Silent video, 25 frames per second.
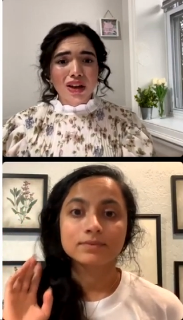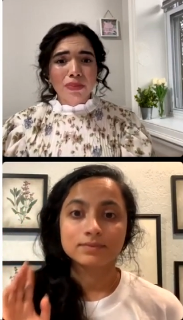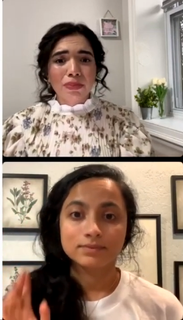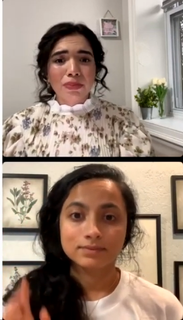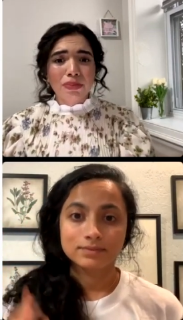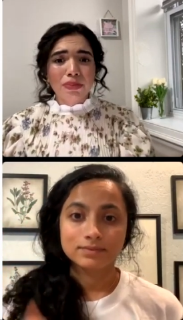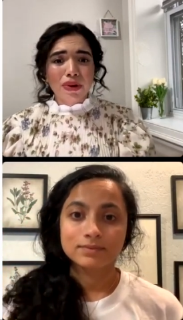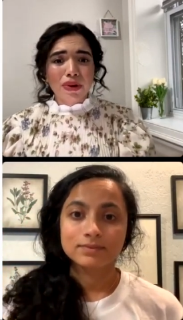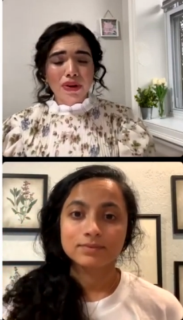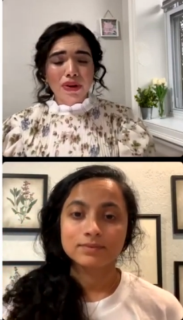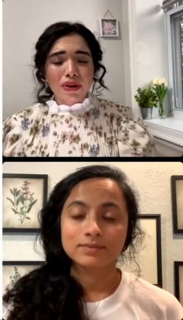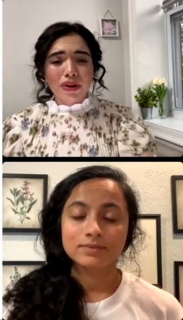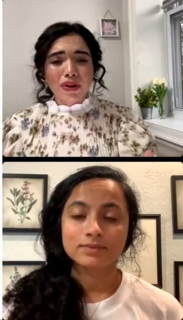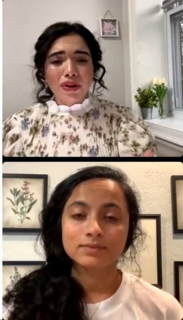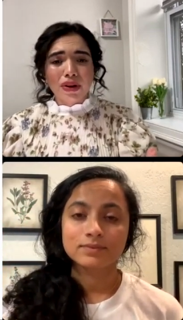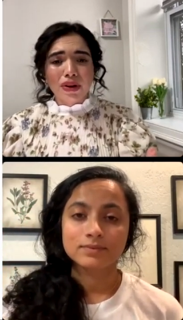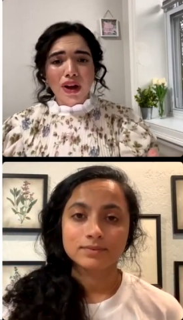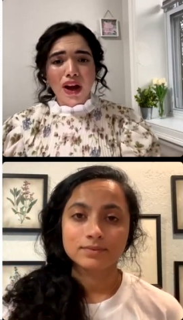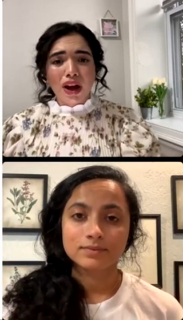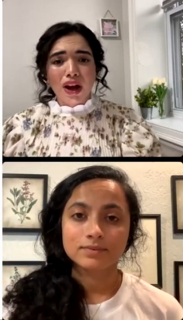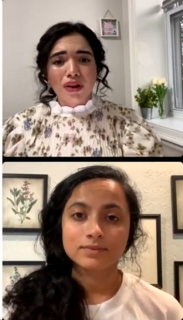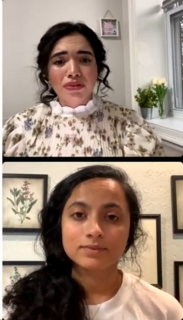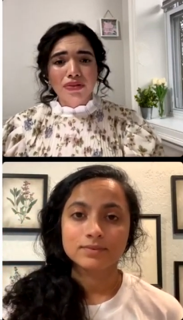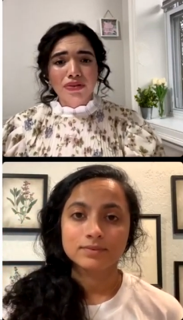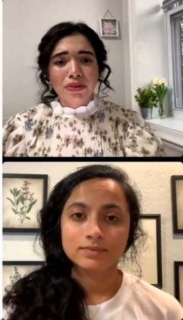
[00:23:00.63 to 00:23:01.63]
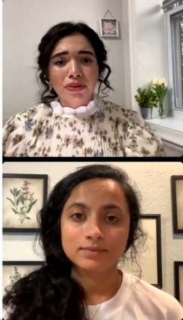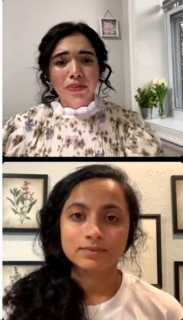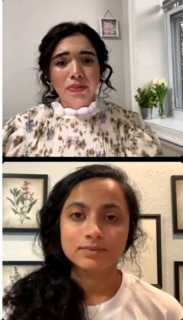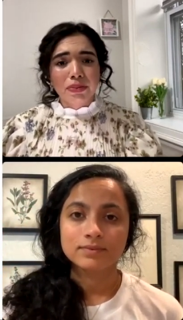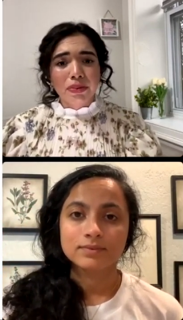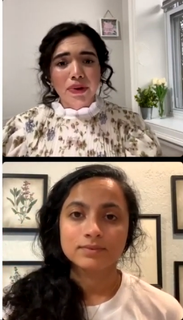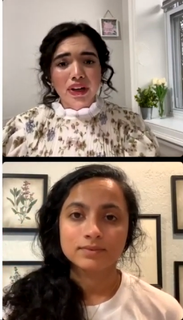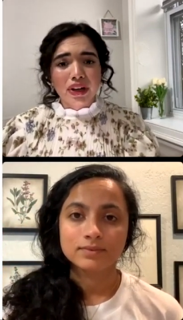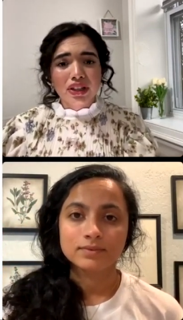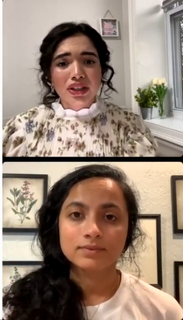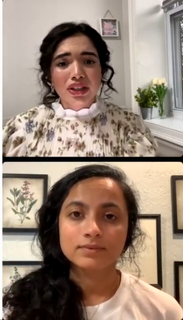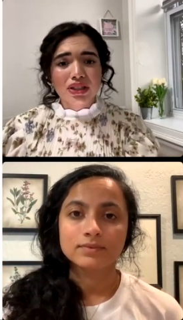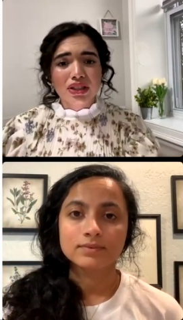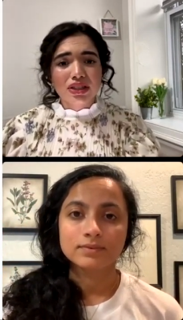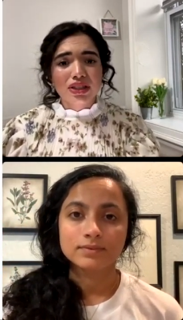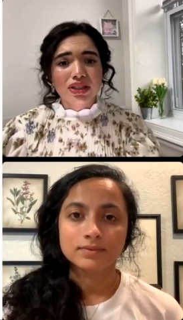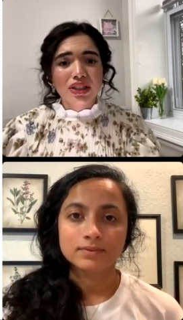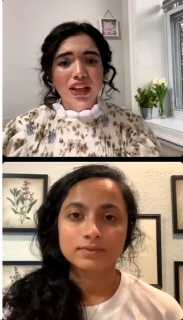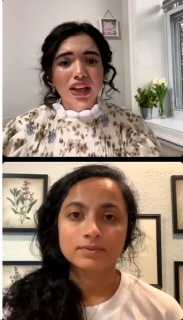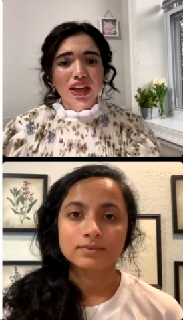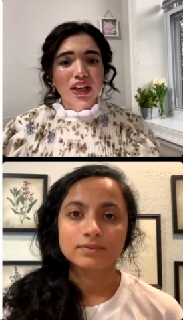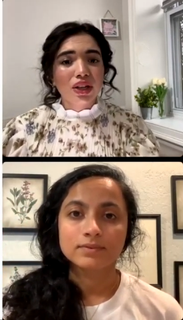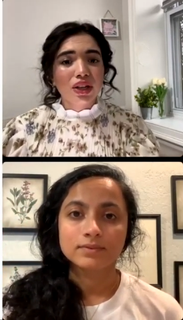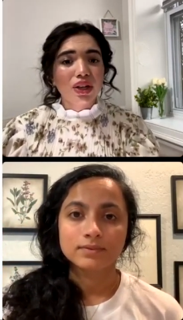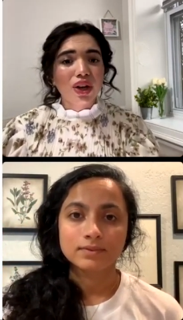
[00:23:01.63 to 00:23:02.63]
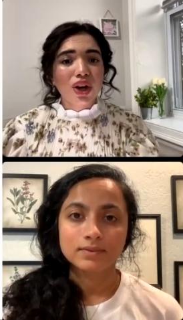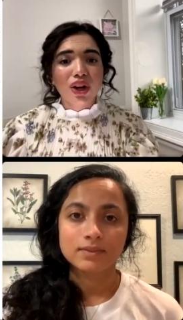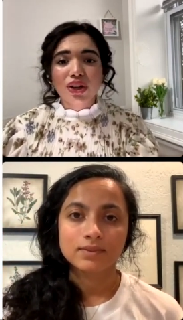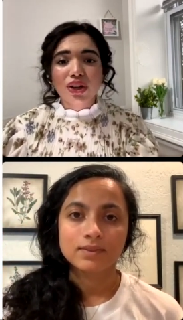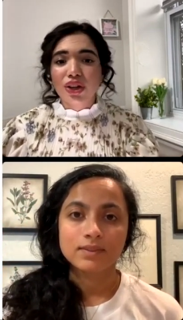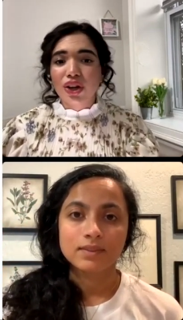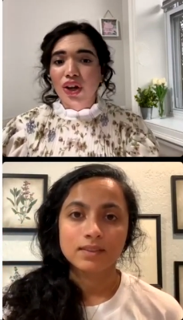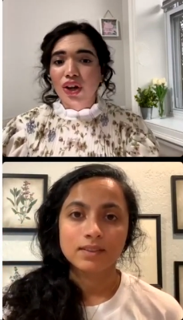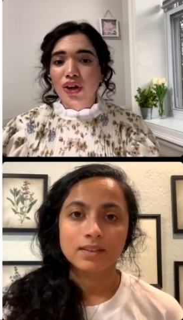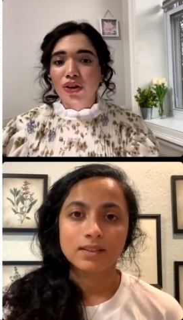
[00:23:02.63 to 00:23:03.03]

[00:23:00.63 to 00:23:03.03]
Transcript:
Speaker 1: uh, uh, after pregnancy, and not a lot